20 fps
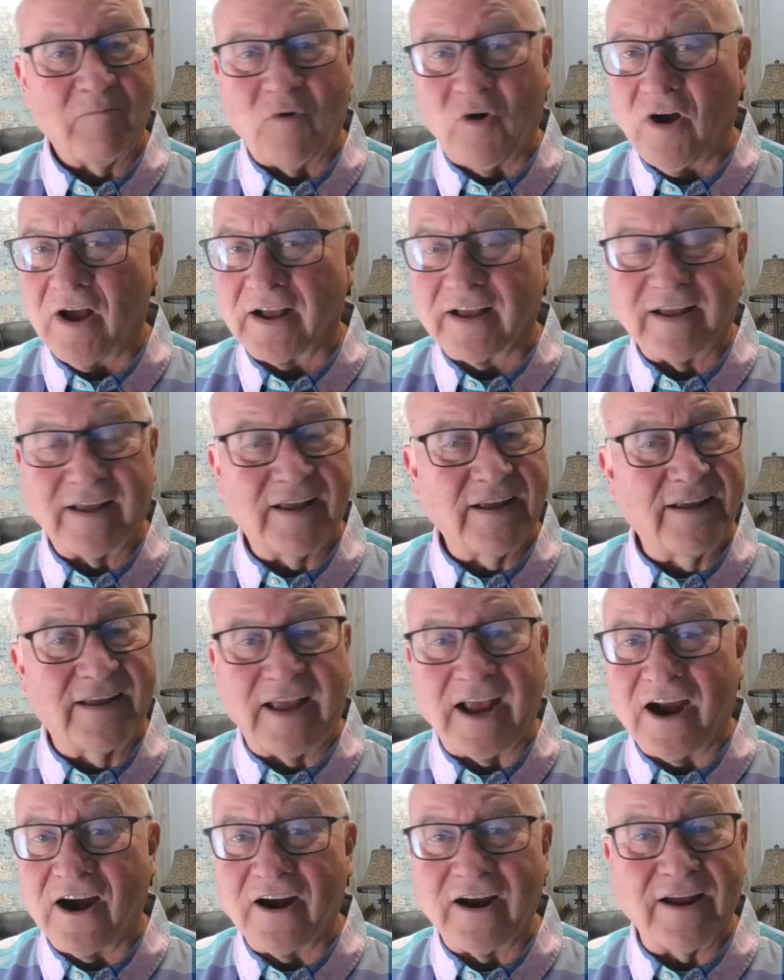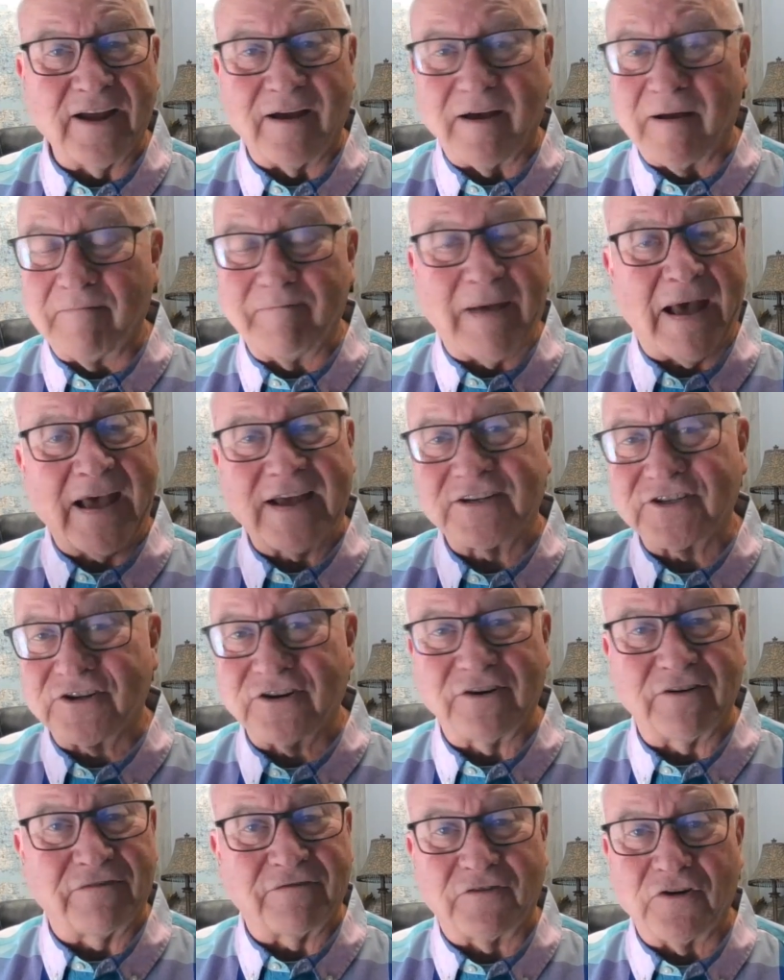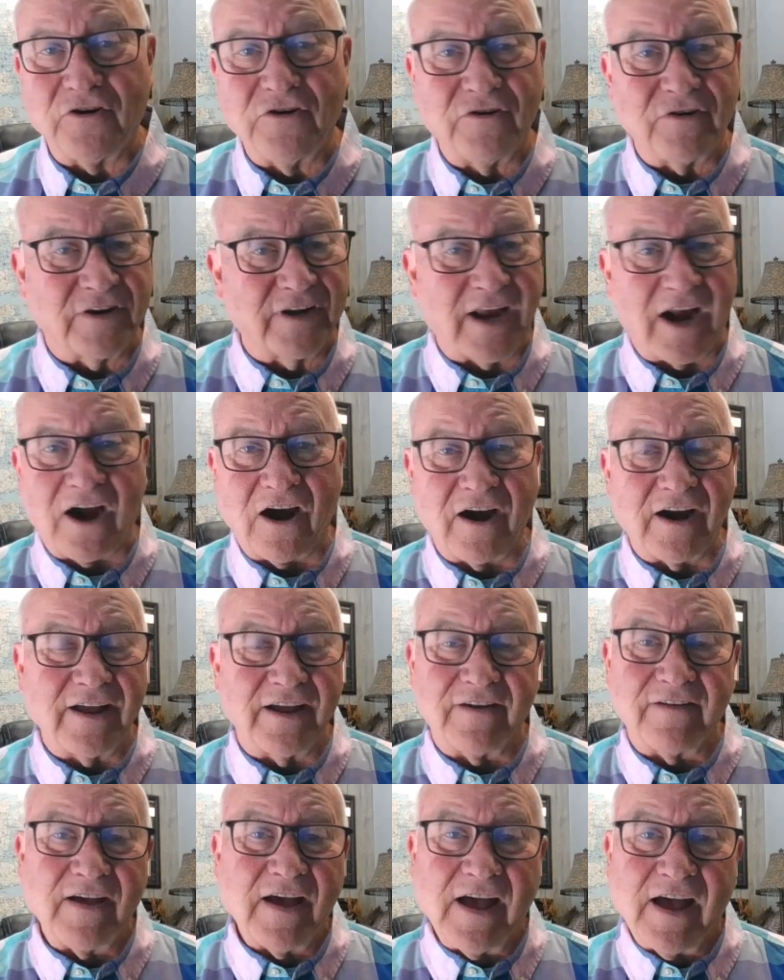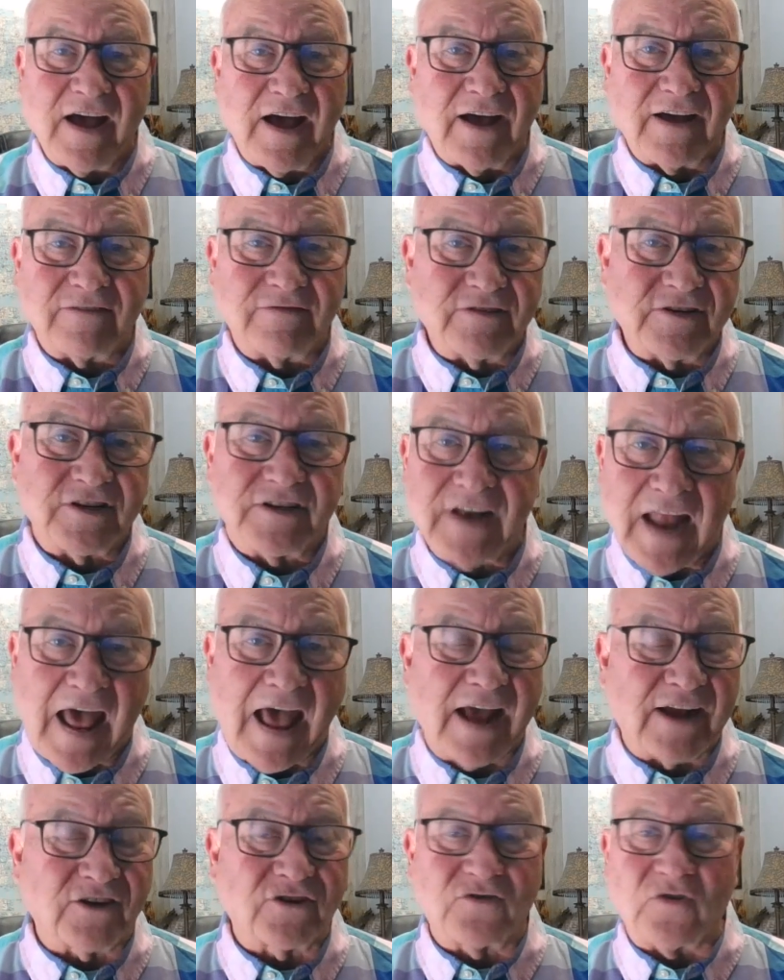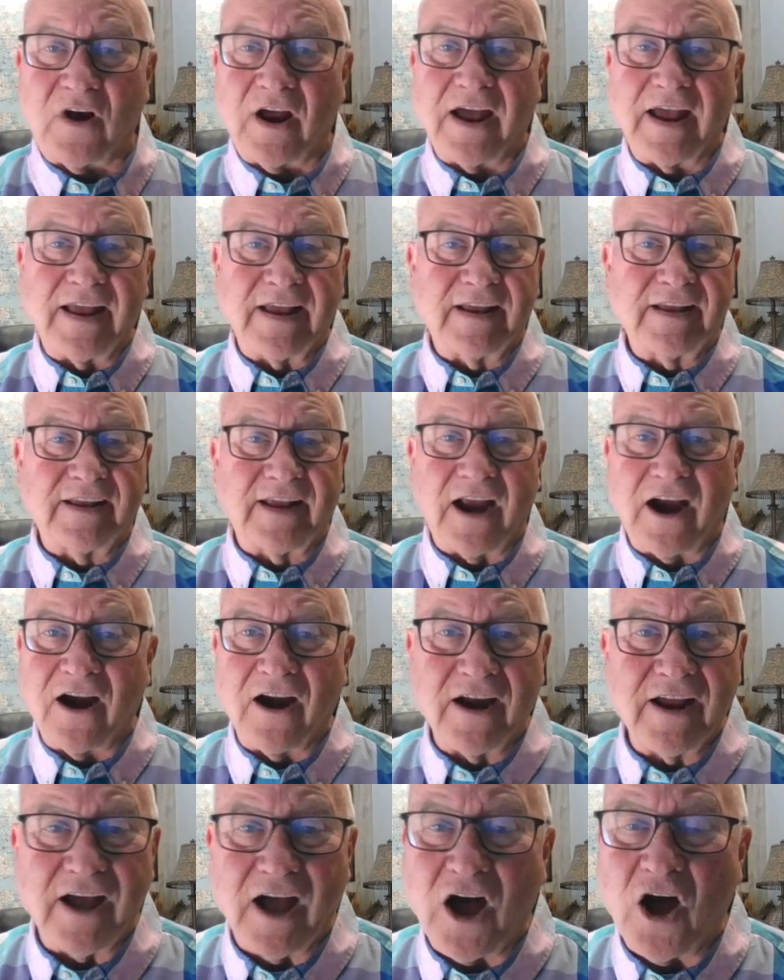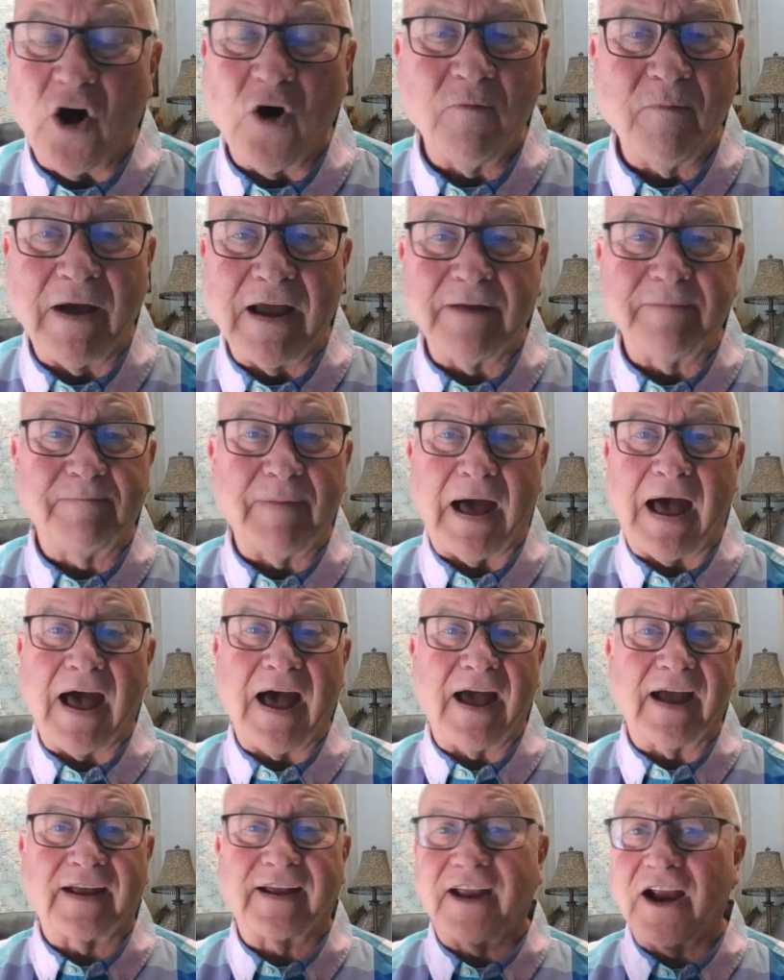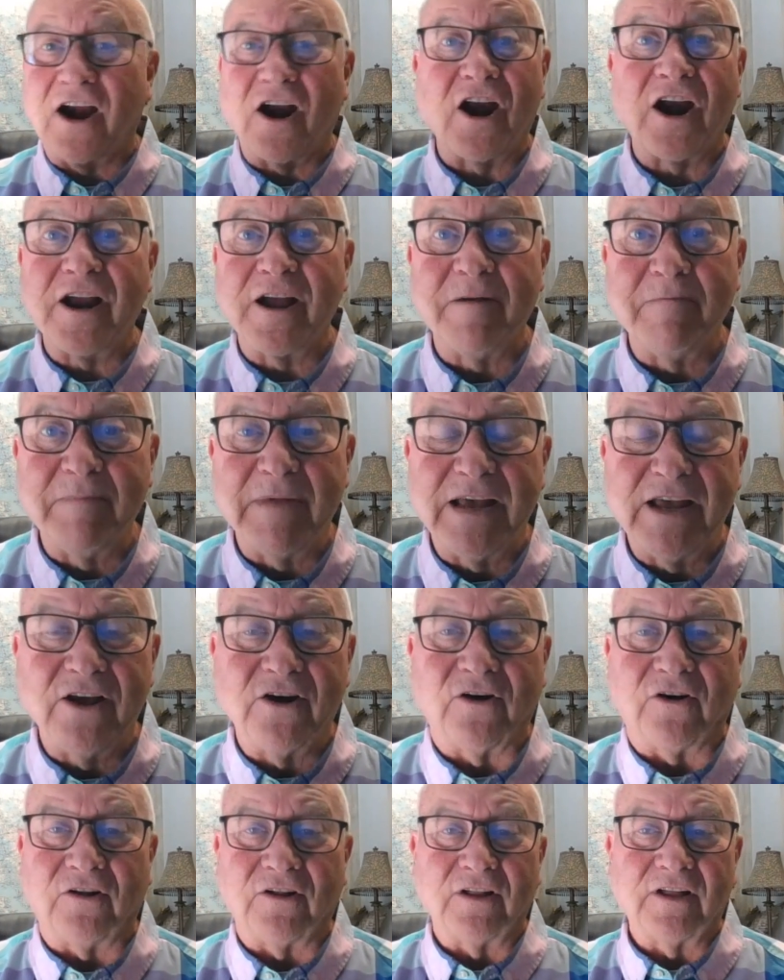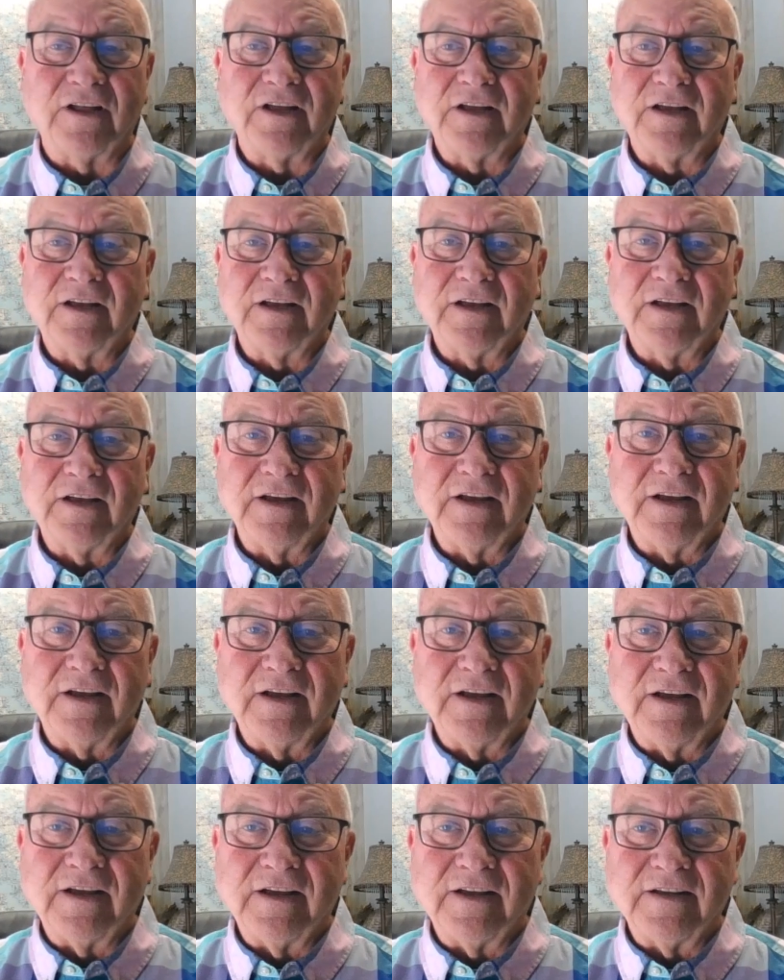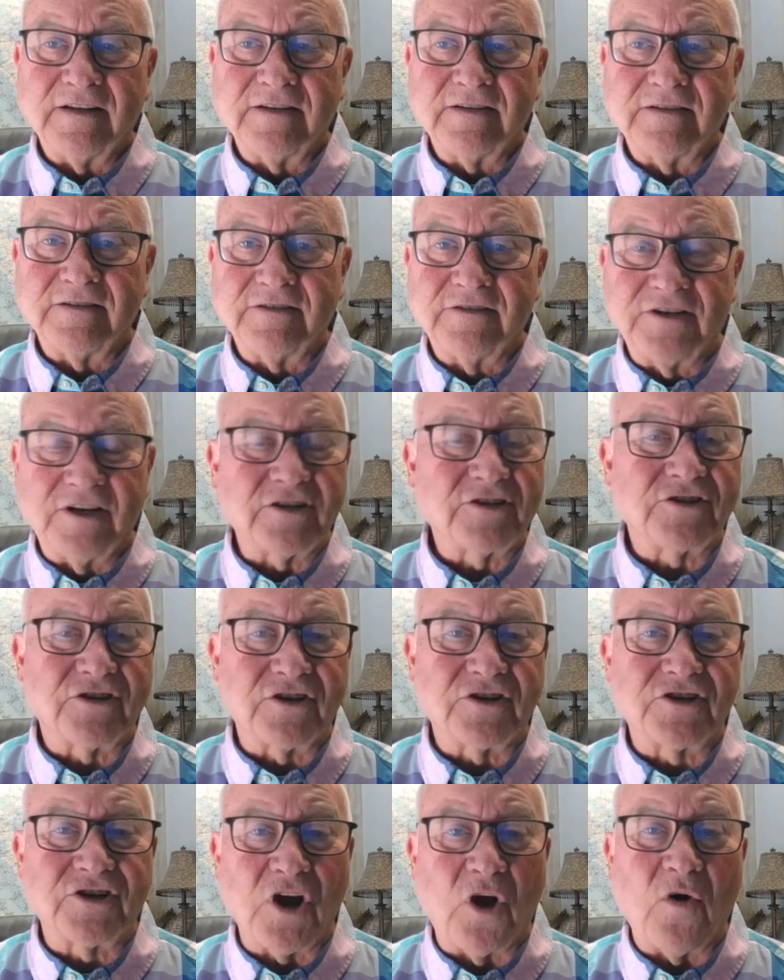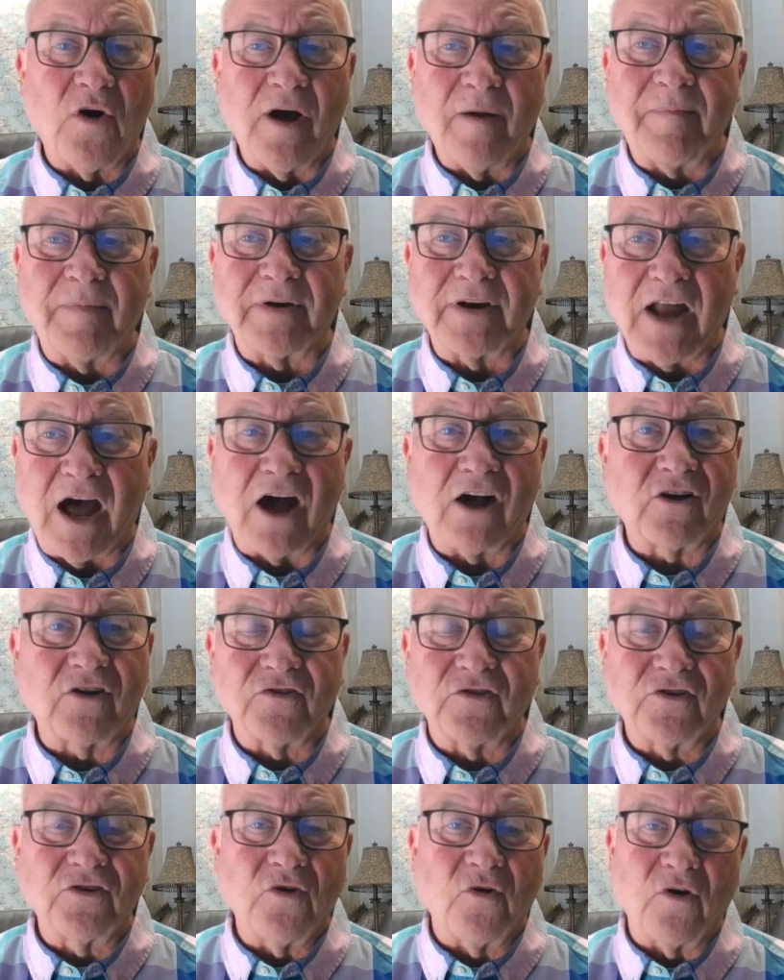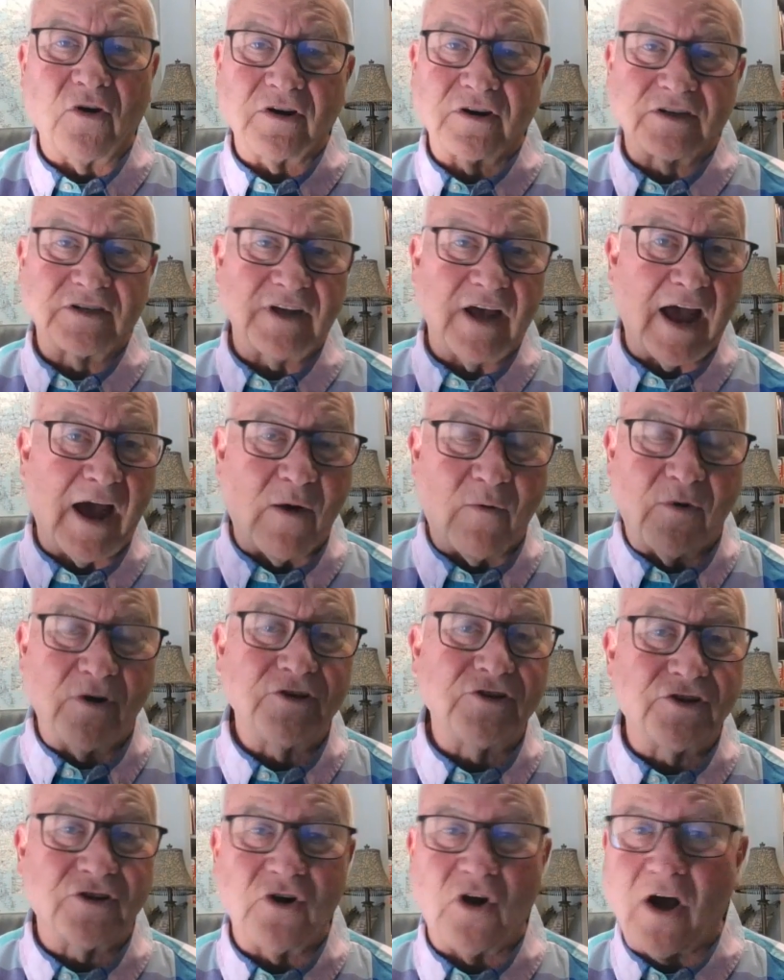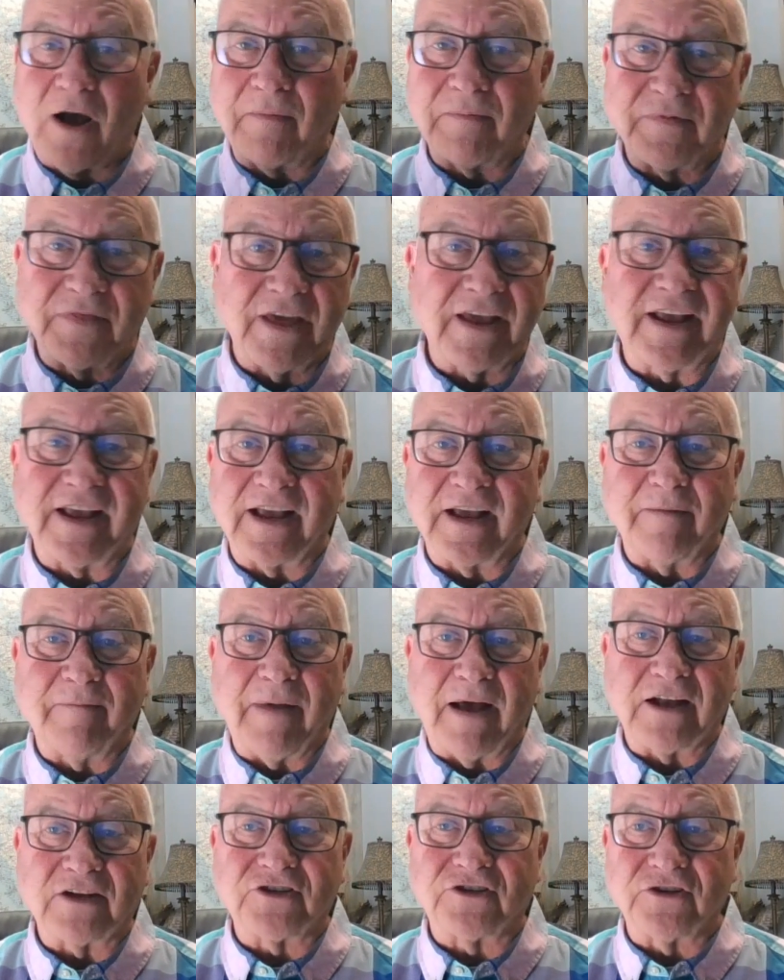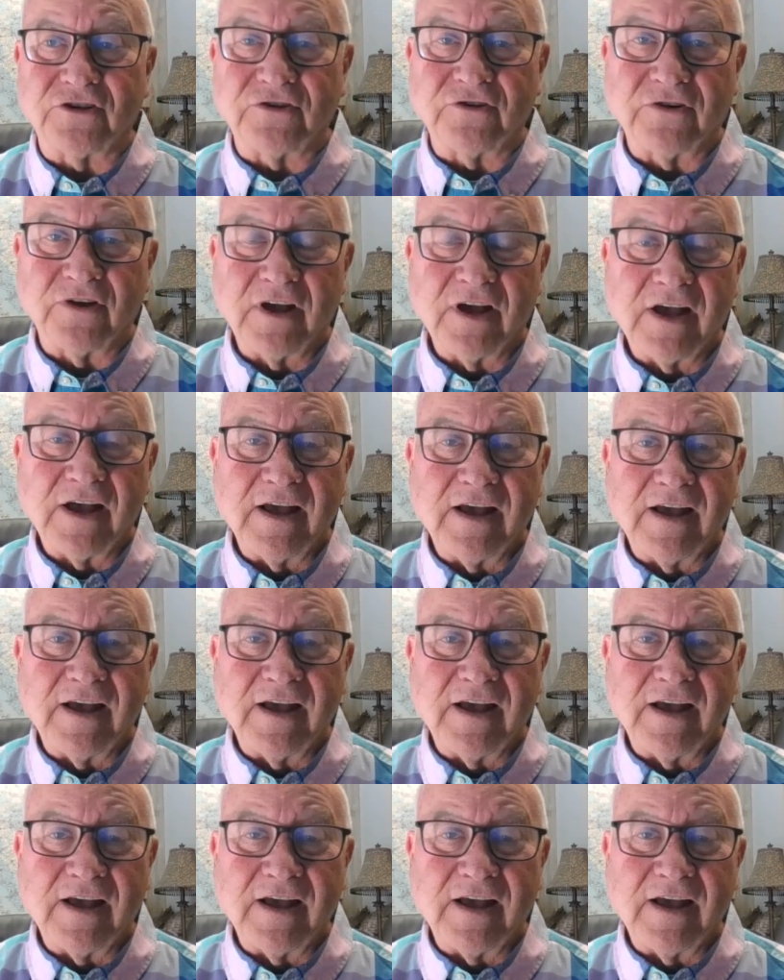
Boy, carry a, basket of fruit, carry a, a snack tray, carry a homemade pie, carry a meal just to show up and knock on the door and say, I want you to know I'm thinking about you.